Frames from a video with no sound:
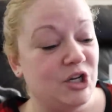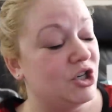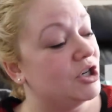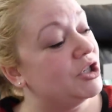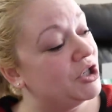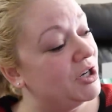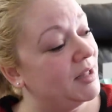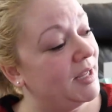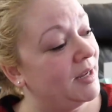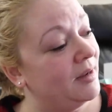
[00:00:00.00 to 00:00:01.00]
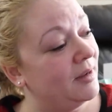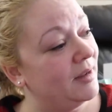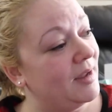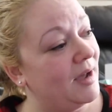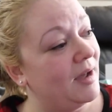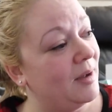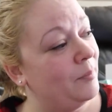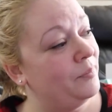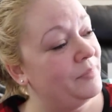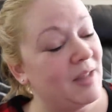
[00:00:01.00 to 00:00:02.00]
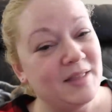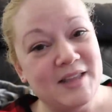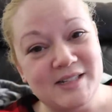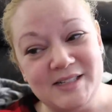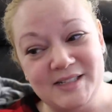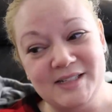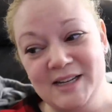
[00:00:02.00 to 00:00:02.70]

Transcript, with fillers: just chilling um, this